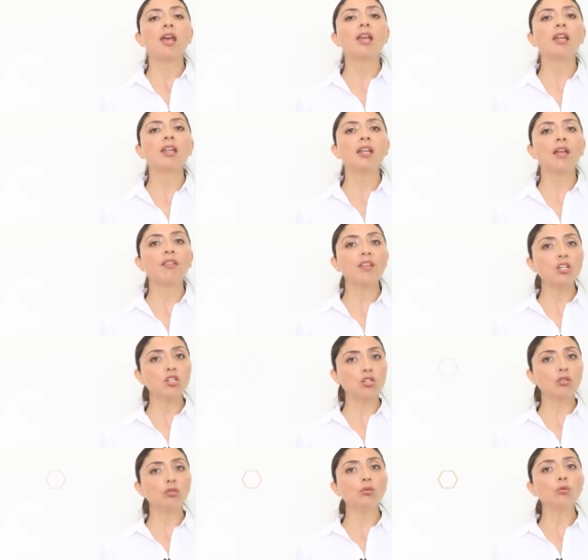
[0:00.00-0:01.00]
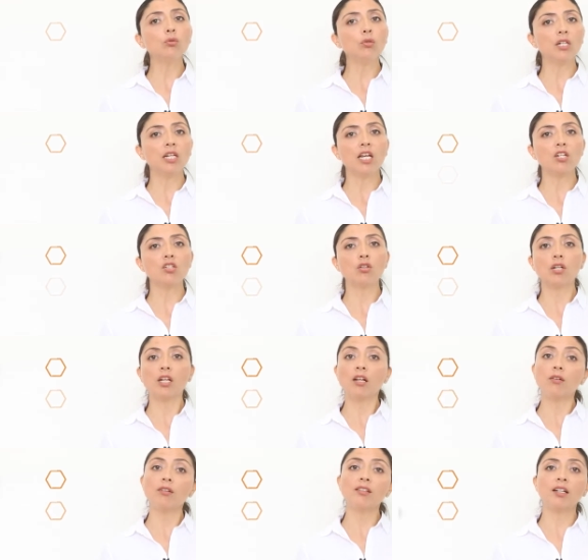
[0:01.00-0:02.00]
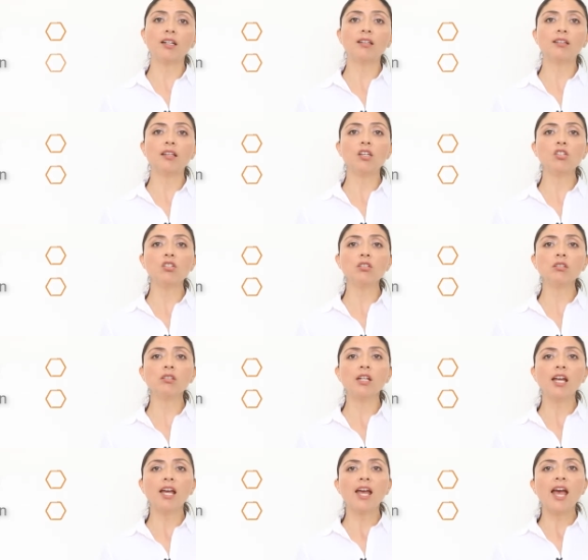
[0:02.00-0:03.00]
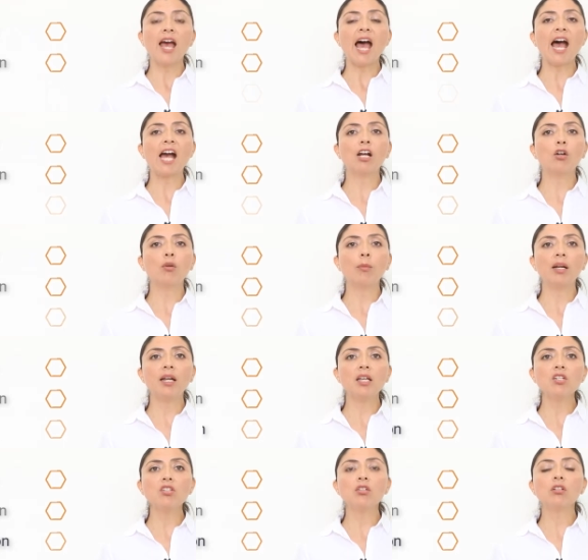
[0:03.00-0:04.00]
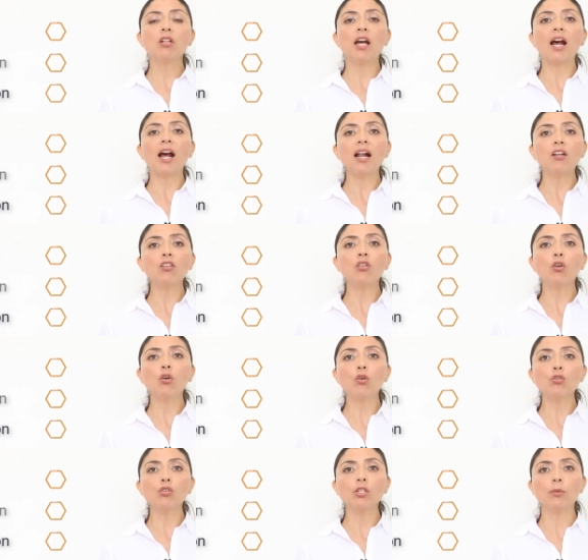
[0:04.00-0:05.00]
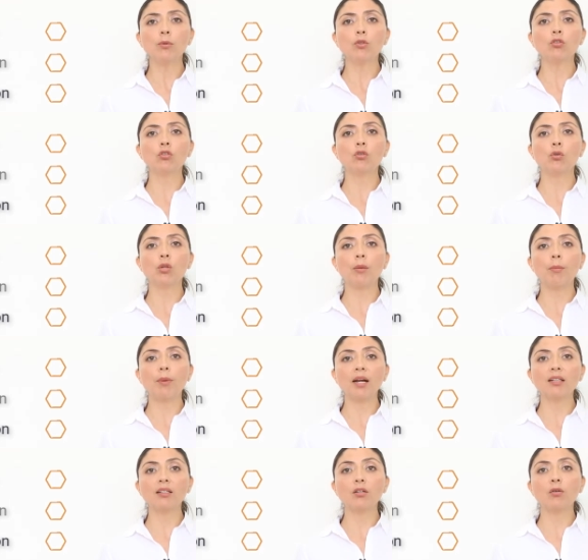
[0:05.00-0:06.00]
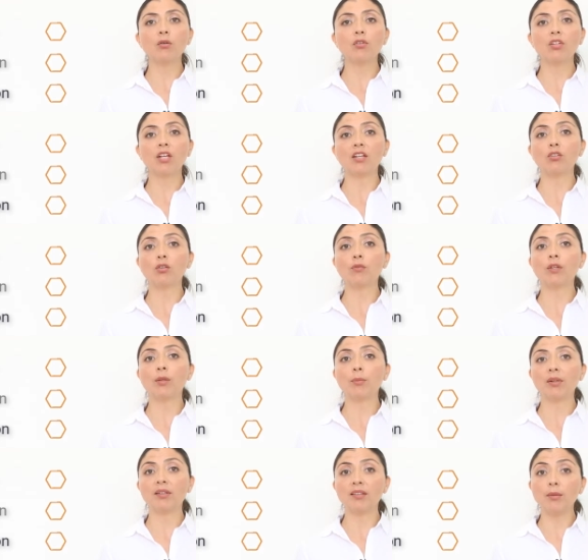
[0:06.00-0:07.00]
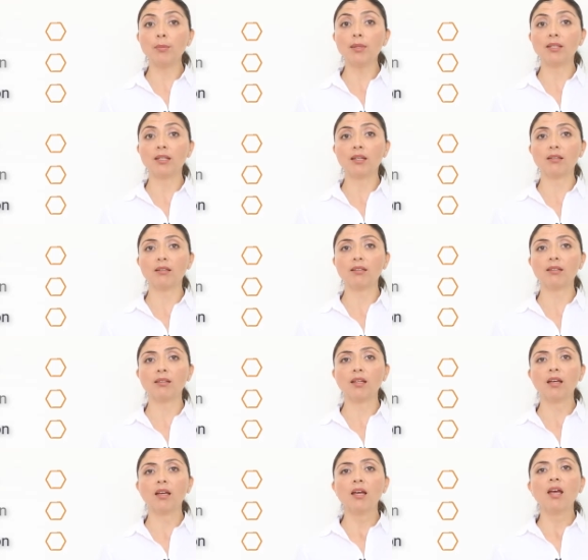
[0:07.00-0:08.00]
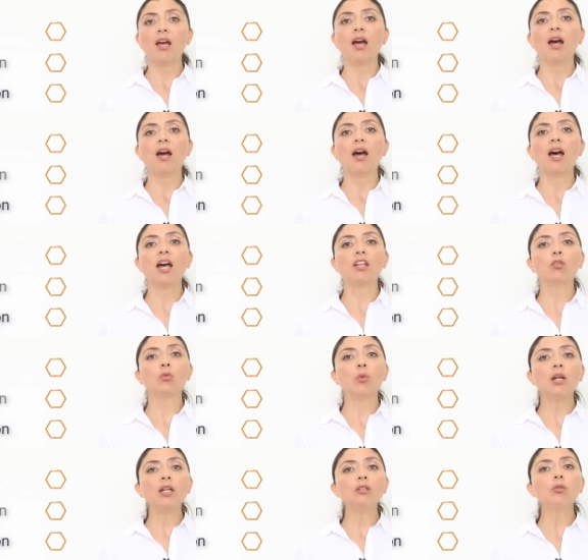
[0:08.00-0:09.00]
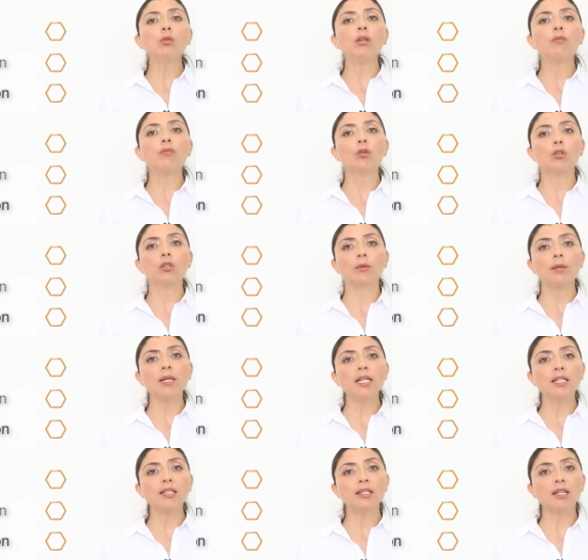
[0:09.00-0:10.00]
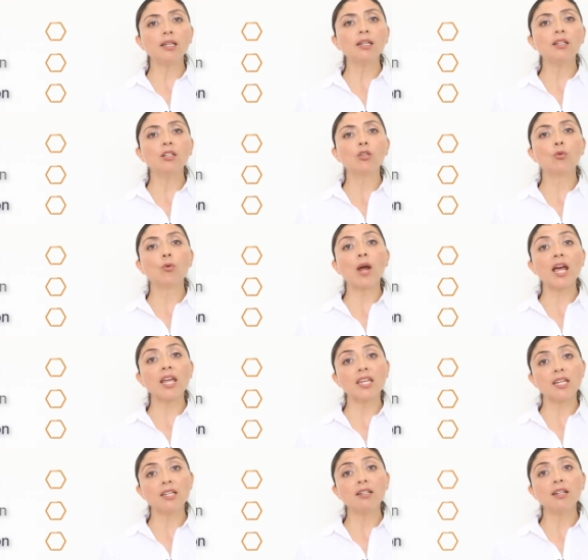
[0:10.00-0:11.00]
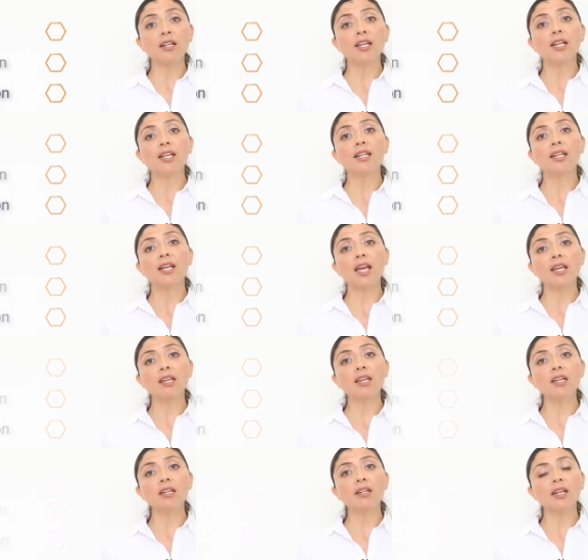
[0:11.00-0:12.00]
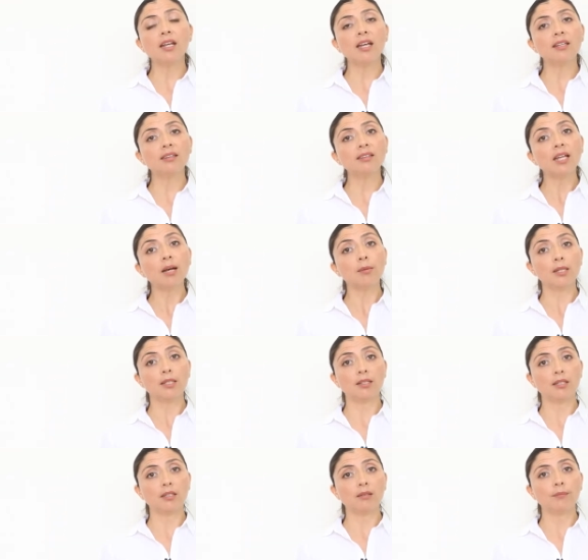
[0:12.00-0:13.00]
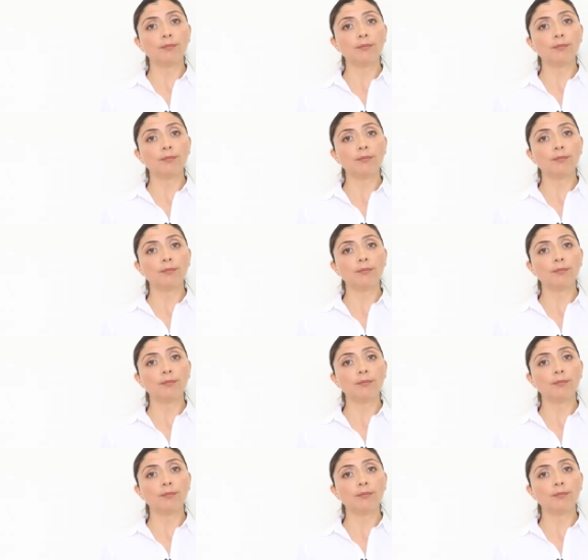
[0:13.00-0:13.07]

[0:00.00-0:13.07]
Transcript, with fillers: In addition to nucleation and crystallization, Agglomeration also contributes to the particle size of the precipitates, as well to the floatability, drying, caking, and tableting.